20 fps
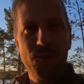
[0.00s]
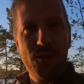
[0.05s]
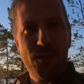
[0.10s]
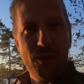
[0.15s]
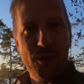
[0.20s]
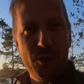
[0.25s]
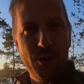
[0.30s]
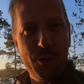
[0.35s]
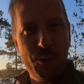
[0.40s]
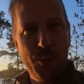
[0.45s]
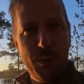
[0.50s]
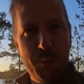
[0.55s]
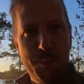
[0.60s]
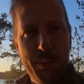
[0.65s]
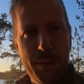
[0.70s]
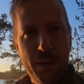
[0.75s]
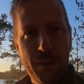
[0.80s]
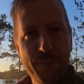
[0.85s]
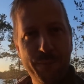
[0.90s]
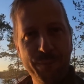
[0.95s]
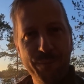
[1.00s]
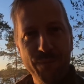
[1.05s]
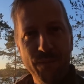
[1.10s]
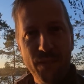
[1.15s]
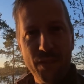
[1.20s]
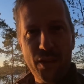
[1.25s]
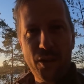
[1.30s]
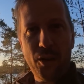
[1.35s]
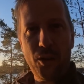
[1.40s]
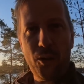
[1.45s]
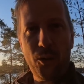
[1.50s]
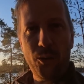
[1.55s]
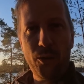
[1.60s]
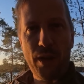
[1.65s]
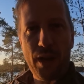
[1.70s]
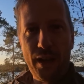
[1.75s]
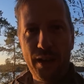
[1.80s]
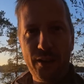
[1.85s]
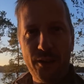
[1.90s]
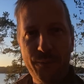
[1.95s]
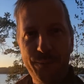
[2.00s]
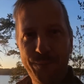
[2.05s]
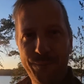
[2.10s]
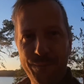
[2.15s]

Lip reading: so it will be the whole night.